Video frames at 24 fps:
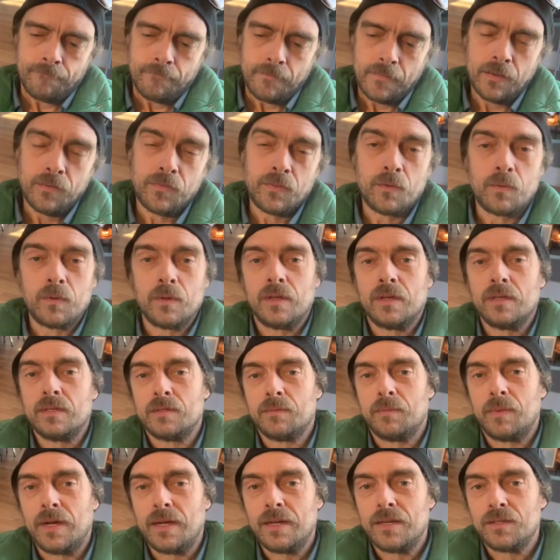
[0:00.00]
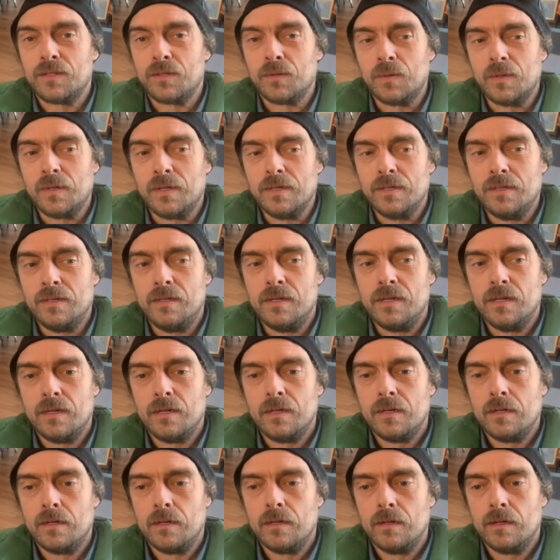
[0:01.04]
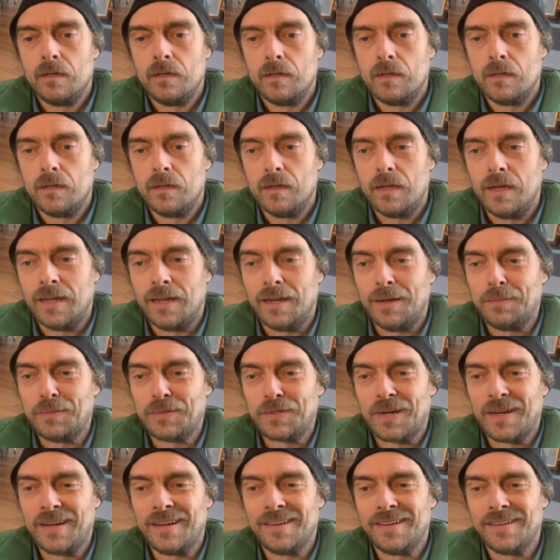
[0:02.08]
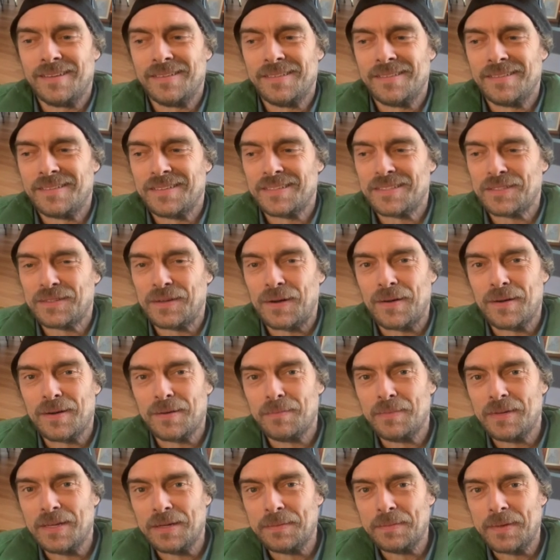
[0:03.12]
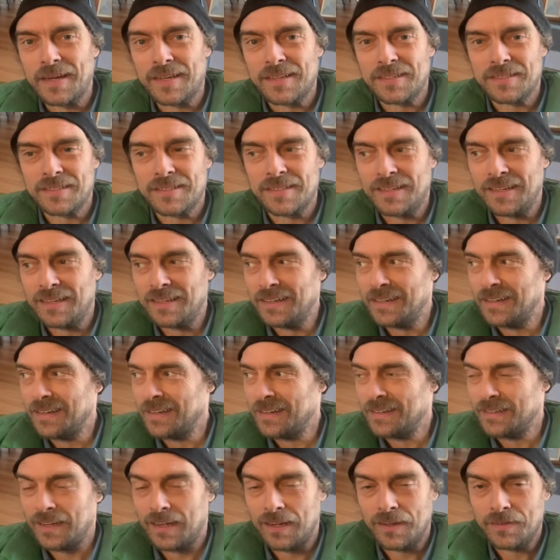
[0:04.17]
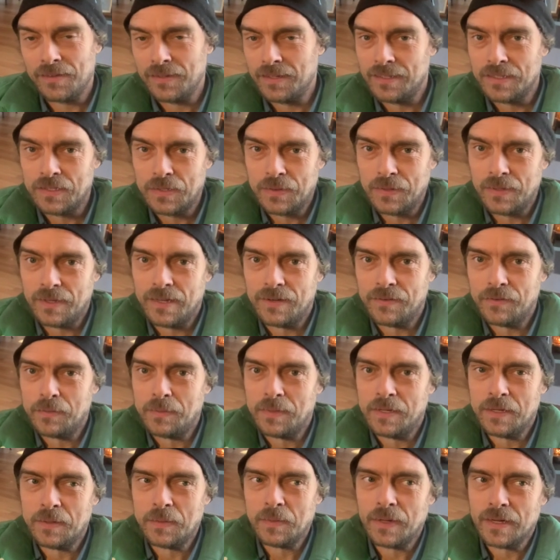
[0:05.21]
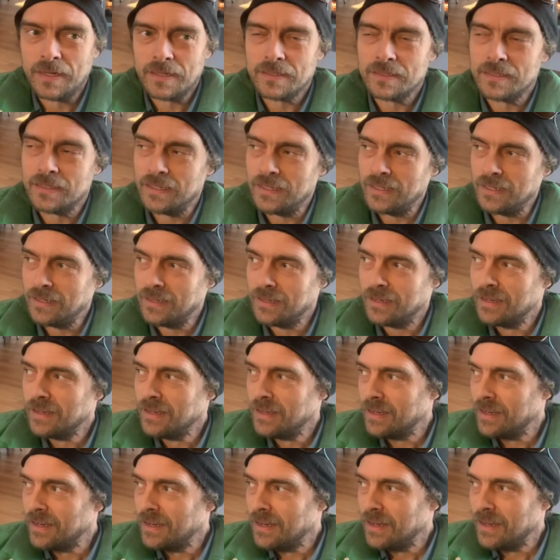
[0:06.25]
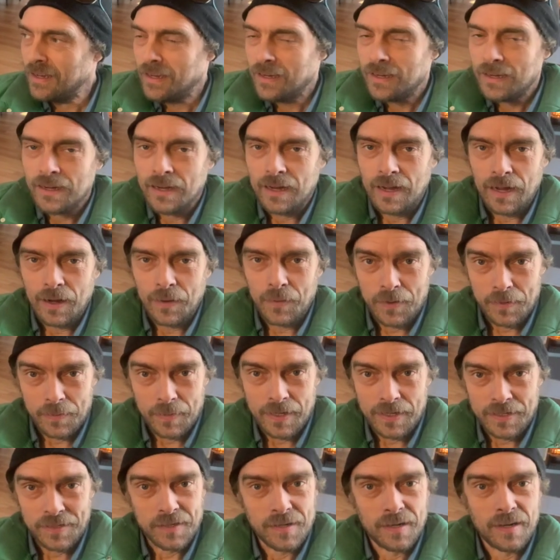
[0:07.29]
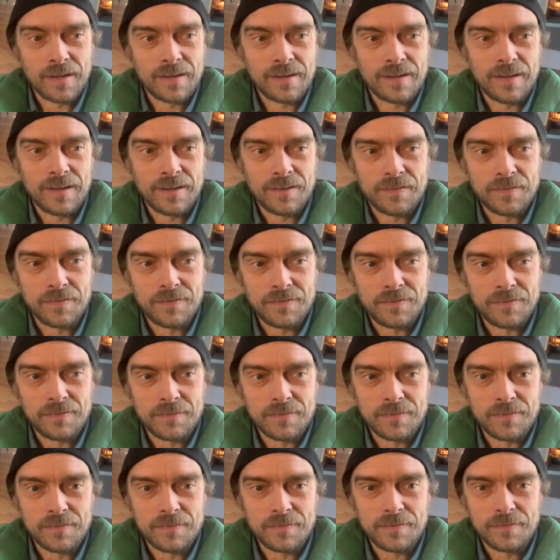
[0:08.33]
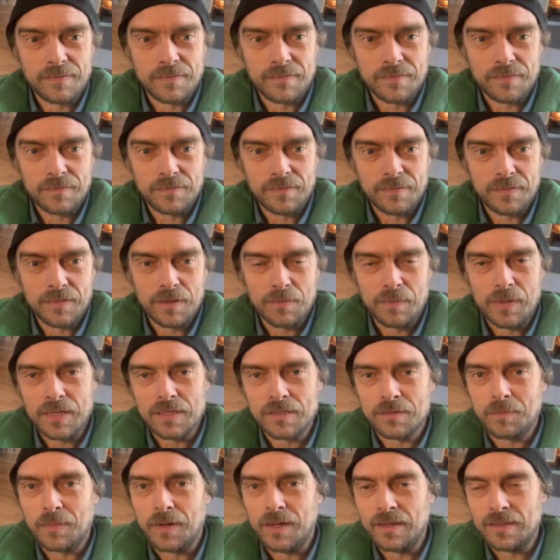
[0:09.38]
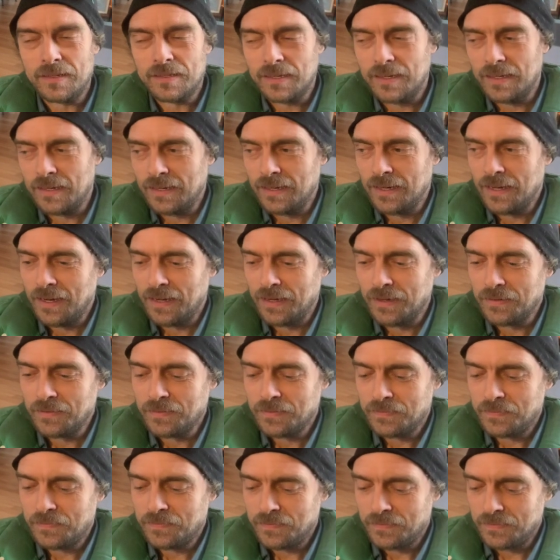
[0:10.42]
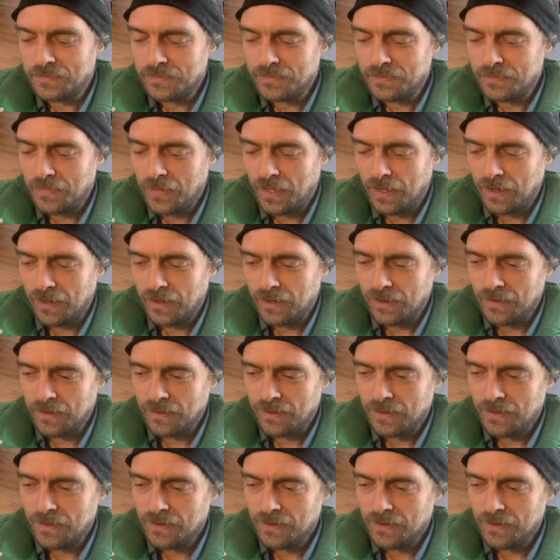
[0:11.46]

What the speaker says: if there really is a bike shortage, and I'm trying to start a BMX scene in a town that doesn't really have a BMX scene, I want to make sure I can have the best bikes I can have, and